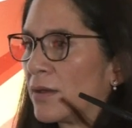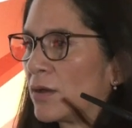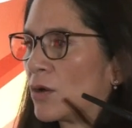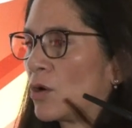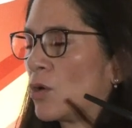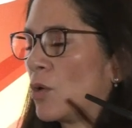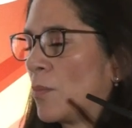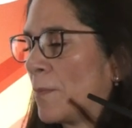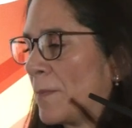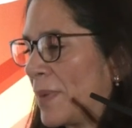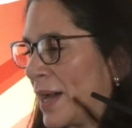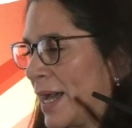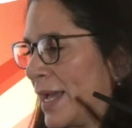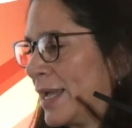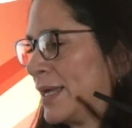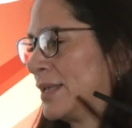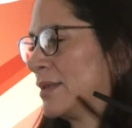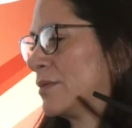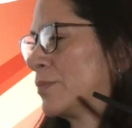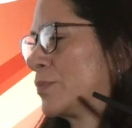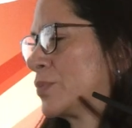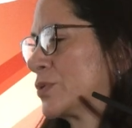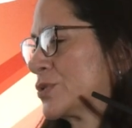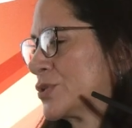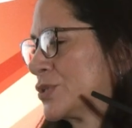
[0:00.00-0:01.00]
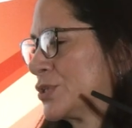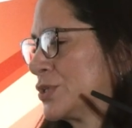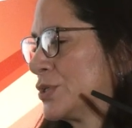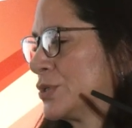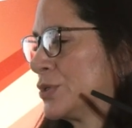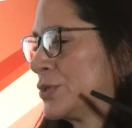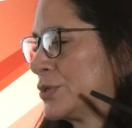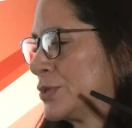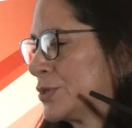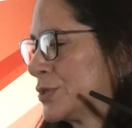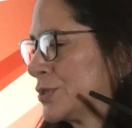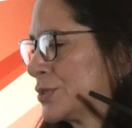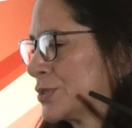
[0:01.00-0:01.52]
combined
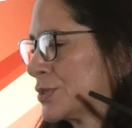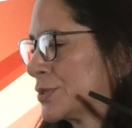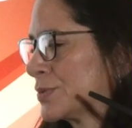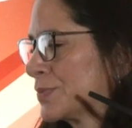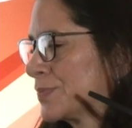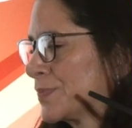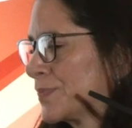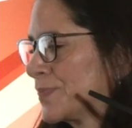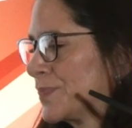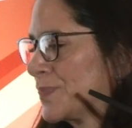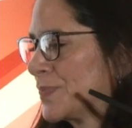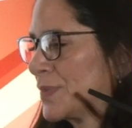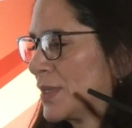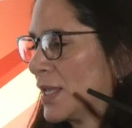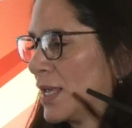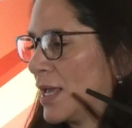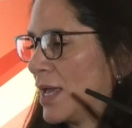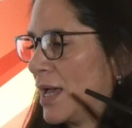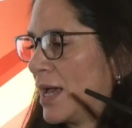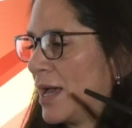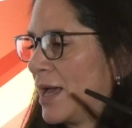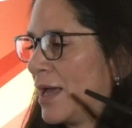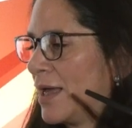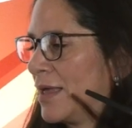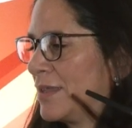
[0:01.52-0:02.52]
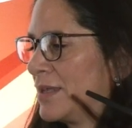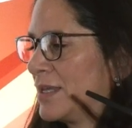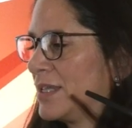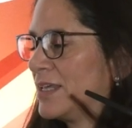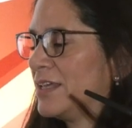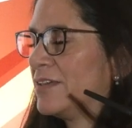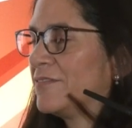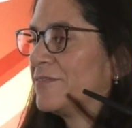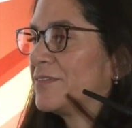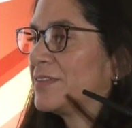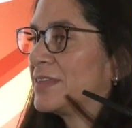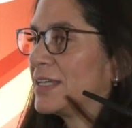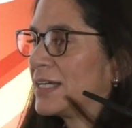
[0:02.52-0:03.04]
procedures, and
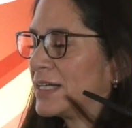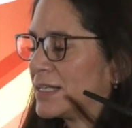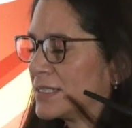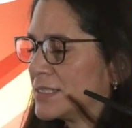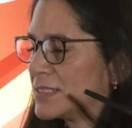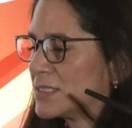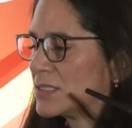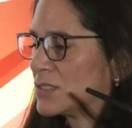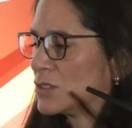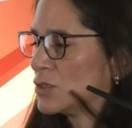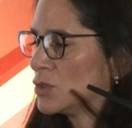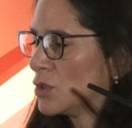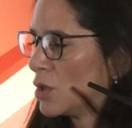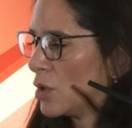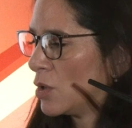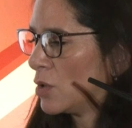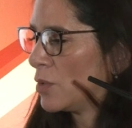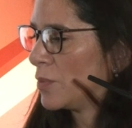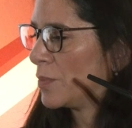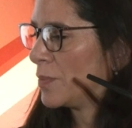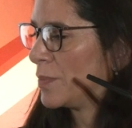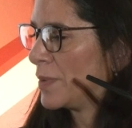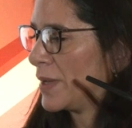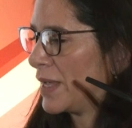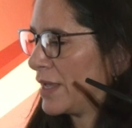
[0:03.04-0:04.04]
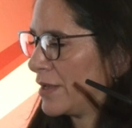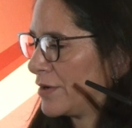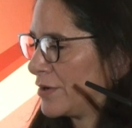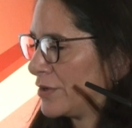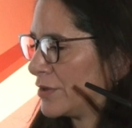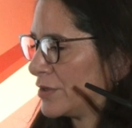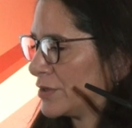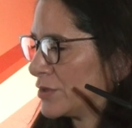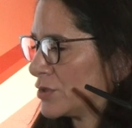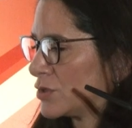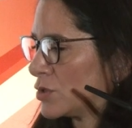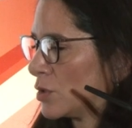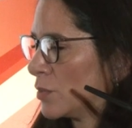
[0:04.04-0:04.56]
if there is no
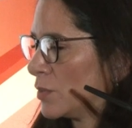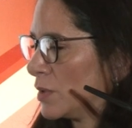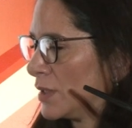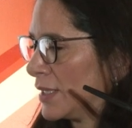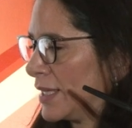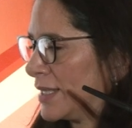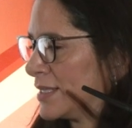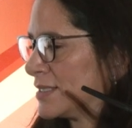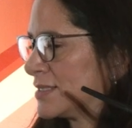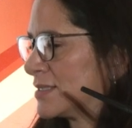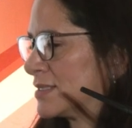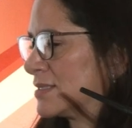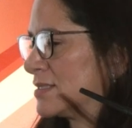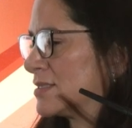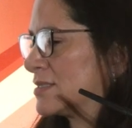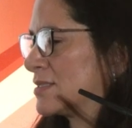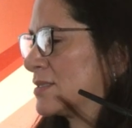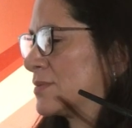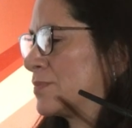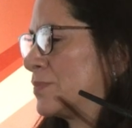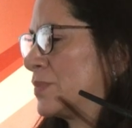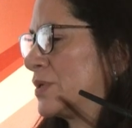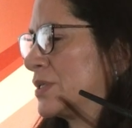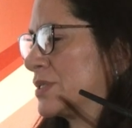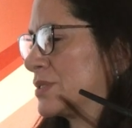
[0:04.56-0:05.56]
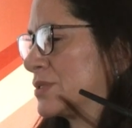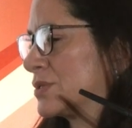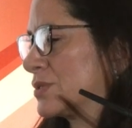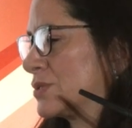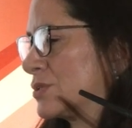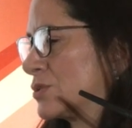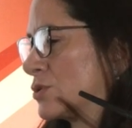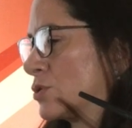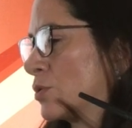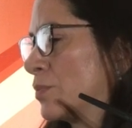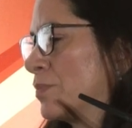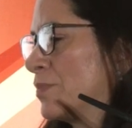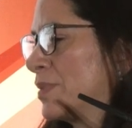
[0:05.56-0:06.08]
better thrombolysis versus
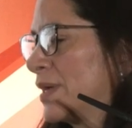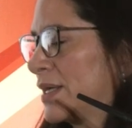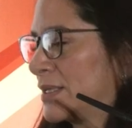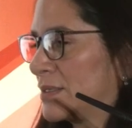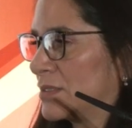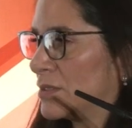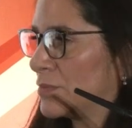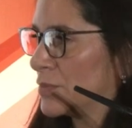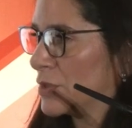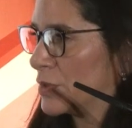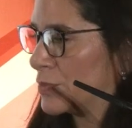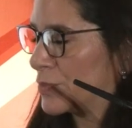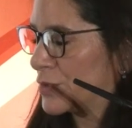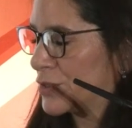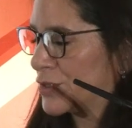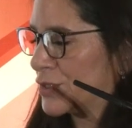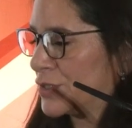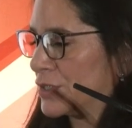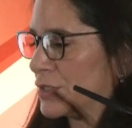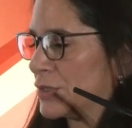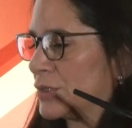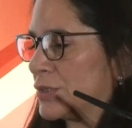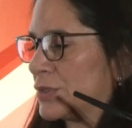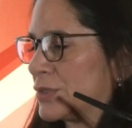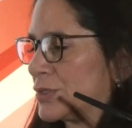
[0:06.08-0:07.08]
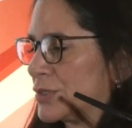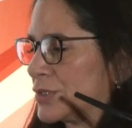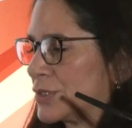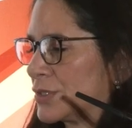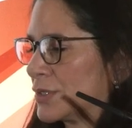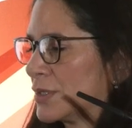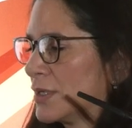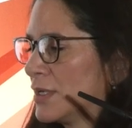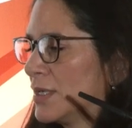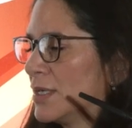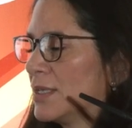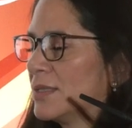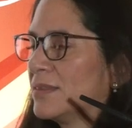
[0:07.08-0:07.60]
thrombectomy procedures,
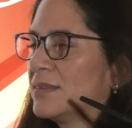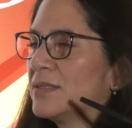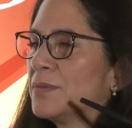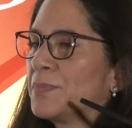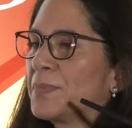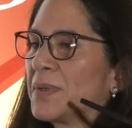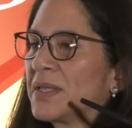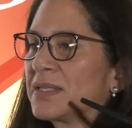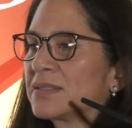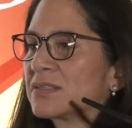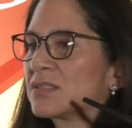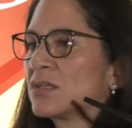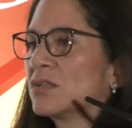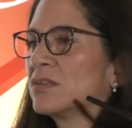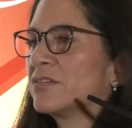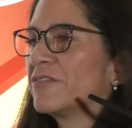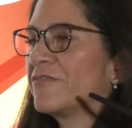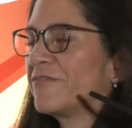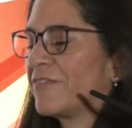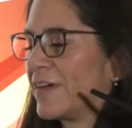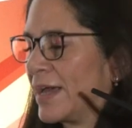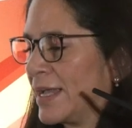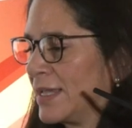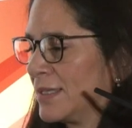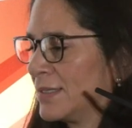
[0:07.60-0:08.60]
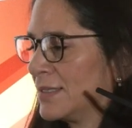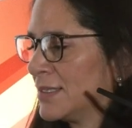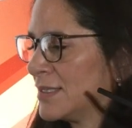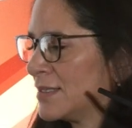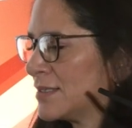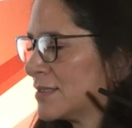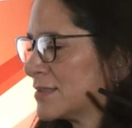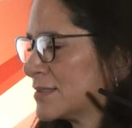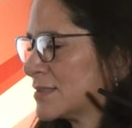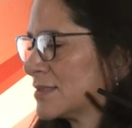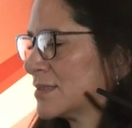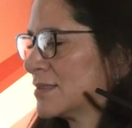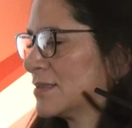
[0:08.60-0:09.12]
depends on the
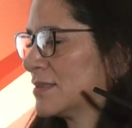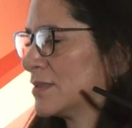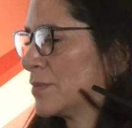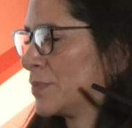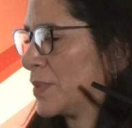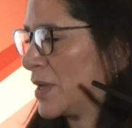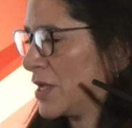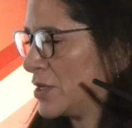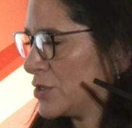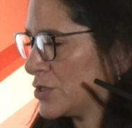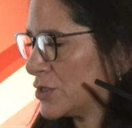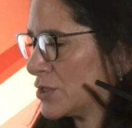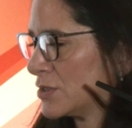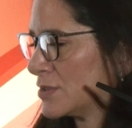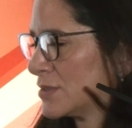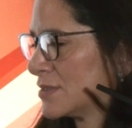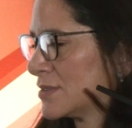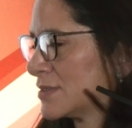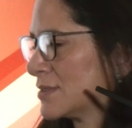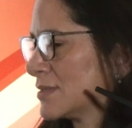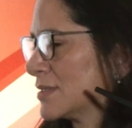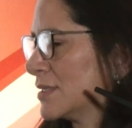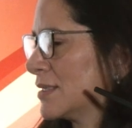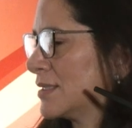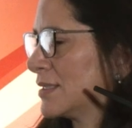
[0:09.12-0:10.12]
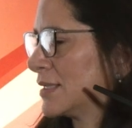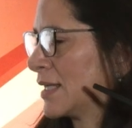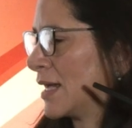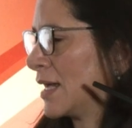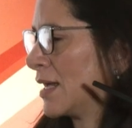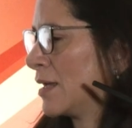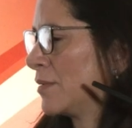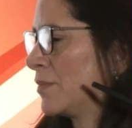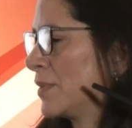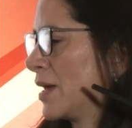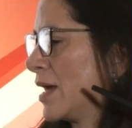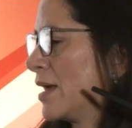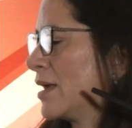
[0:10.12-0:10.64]
findings, the patients, the
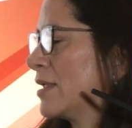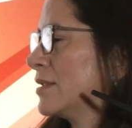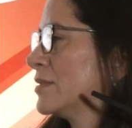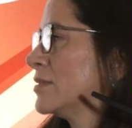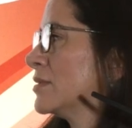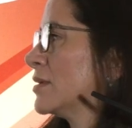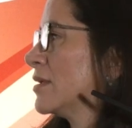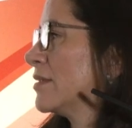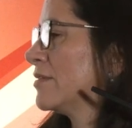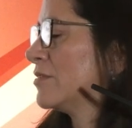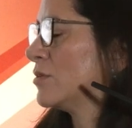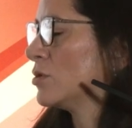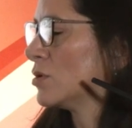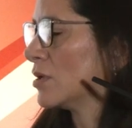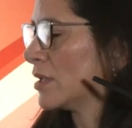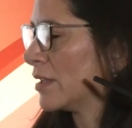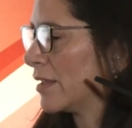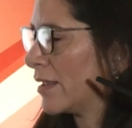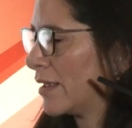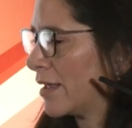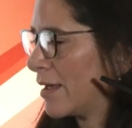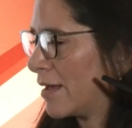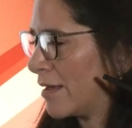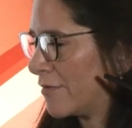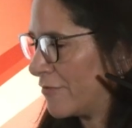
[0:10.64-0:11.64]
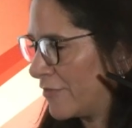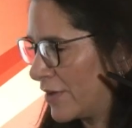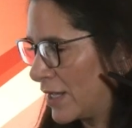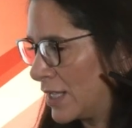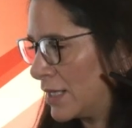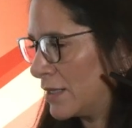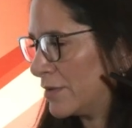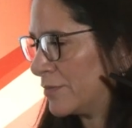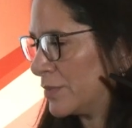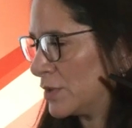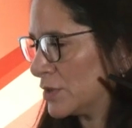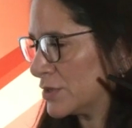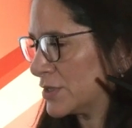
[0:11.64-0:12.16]
time, and the
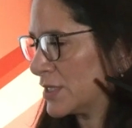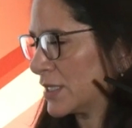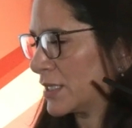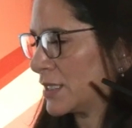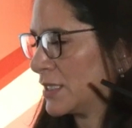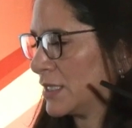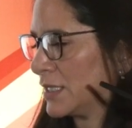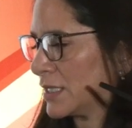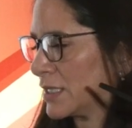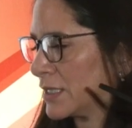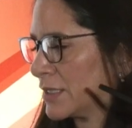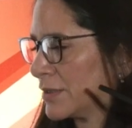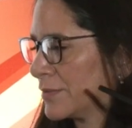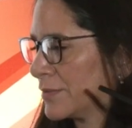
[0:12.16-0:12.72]
available technique.